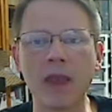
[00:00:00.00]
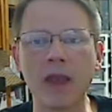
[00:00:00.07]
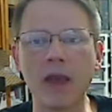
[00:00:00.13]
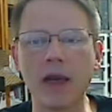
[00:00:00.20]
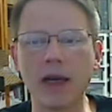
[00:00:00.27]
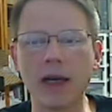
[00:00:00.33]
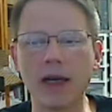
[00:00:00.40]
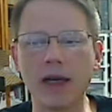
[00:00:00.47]

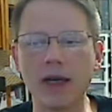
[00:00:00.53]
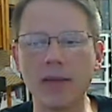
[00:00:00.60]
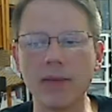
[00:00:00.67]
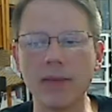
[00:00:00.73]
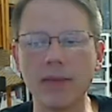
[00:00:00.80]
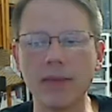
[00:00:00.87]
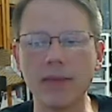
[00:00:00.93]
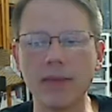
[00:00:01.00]

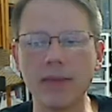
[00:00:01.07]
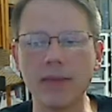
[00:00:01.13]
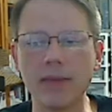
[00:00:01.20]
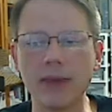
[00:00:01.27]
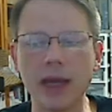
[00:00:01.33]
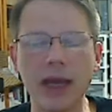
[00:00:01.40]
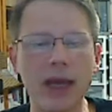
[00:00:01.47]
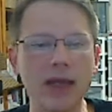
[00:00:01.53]

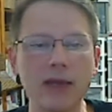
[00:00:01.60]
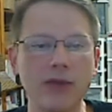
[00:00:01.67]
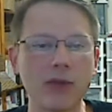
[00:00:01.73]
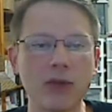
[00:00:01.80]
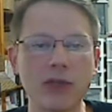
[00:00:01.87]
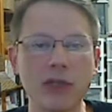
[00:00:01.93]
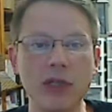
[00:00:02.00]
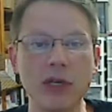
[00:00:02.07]
And of
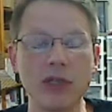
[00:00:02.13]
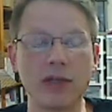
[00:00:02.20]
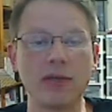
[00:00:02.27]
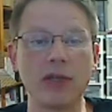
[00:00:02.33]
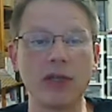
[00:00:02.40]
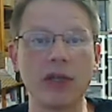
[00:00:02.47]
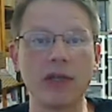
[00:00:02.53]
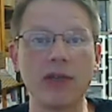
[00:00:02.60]
course, it
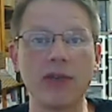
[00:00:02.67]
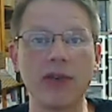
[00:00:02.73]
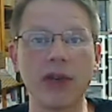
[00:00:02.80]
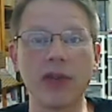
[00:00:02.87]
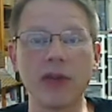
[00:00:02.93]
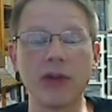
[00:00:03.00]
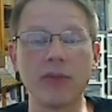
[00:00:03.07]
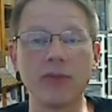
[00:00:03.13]
does every
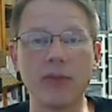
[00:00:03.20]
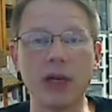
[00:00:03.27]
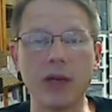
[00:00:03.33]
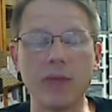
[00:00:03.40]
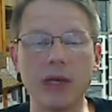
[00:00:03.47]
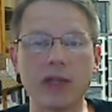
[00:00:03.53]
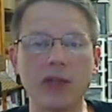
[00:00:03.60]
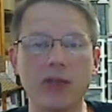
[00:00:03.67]
other MIDI
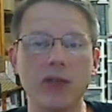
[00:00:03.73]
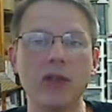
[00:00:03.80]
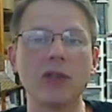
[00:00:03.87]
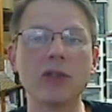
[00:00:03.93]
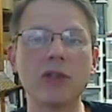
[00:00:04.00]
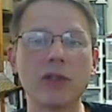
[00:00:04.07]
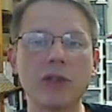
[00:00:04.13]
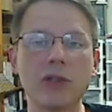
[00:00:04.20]
message. You
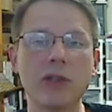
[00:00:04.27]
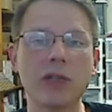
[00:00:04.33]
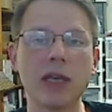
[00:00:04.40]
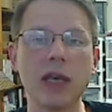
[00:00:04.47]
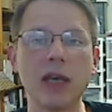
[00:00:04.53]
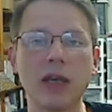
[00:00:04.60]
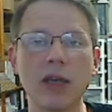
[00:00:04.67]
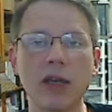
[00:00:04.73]
can
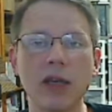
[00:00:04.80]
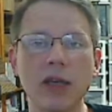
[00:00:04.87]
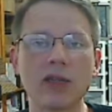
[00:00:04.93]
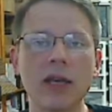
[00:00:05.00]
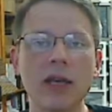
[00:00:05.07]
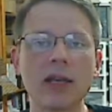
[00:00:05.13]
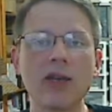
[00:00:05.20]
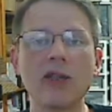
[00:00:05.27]
say
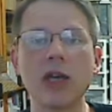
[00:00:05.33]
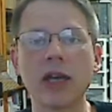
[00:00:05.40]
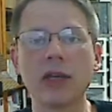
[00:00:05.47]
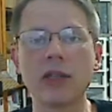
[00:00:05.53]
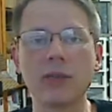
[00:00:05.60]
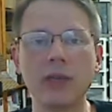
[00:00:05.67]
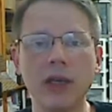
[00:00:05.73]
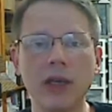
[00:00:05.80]
assign a jack
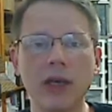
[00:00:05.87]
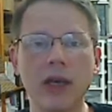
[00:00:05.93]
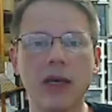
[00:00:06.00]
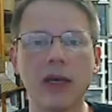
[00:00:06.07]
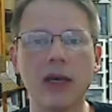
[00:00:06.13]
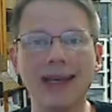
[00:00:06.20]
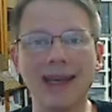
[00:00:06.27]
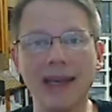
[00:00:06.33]
to be
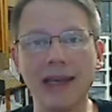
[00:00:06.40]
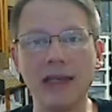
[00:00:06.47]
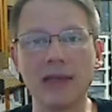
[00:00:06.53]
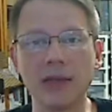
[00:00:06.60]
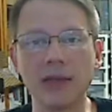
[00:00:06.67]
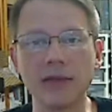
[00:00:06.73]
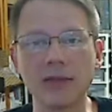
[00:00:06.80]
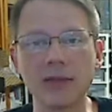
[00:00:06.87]
a gate,
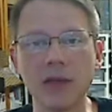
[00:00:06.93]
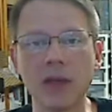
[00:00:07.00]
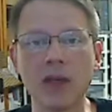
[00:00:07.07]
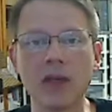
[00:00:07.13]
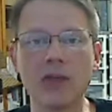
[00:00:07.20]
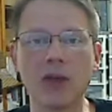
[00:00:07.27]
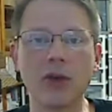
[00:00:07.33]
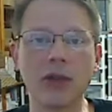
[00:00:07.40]

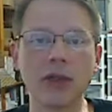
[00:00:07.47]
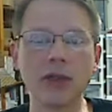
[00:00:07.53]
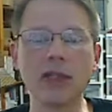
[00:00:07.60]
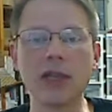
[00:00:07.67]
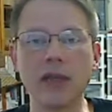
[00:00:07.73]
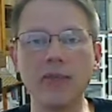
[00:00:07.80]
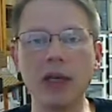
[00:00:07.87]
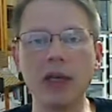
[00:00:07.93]
so it'll
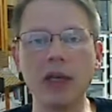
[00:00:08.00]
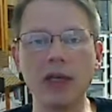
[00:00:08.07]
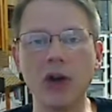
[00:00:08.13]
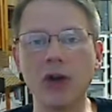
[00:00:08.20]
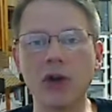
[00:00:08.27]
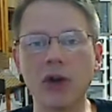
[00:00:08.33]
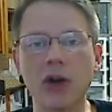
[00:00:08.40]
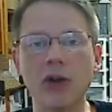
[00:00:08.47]
send MIDI
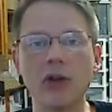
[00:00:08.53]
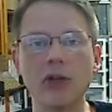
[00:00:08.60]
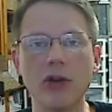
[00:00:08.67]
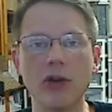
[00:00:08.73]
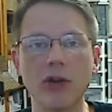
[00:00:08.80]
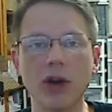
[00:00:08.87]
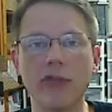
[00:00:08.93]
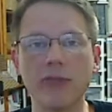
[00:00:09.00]
node on and
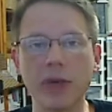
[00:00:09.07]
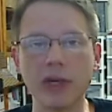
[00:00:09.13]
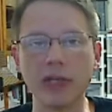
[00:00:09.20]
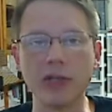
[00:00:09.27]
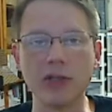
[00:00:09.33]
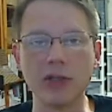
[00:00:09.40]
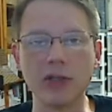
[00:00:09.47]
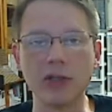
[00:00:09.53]
node off
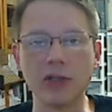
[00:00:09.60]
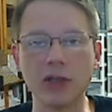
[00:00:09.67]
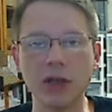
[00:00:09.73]
messages.